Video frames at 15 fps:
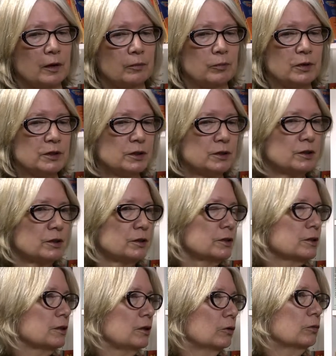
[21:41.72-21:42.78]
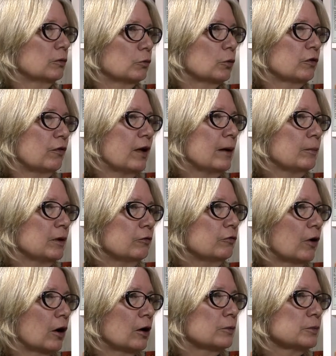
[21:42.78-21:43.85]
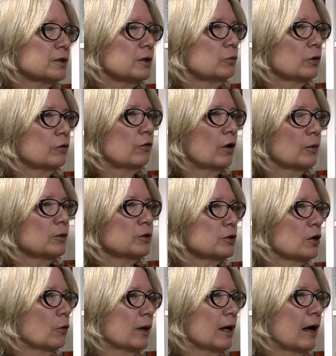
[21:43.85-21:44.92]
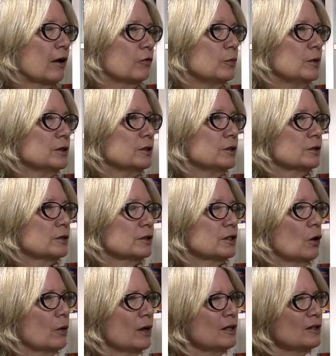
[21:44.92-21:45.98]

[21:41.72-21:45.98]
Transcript: businesses, you know, with family farms and with farmers going out of business and so on.